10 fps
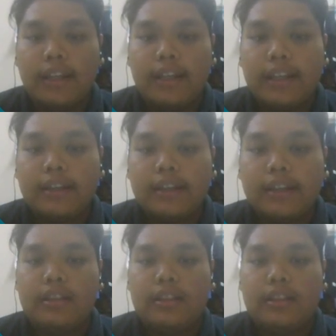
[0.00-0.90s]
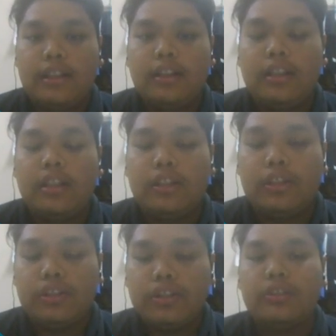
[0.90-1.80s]
It
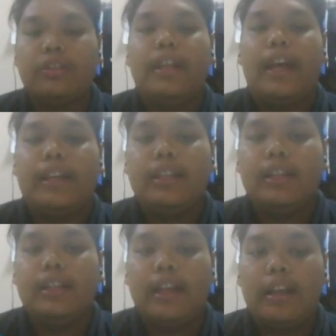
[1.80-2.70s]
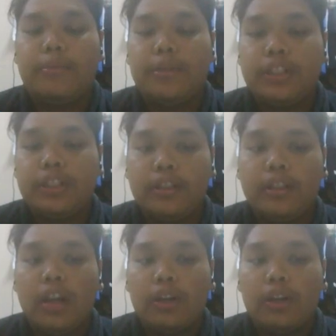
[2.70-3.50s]
introduced the idea that a machine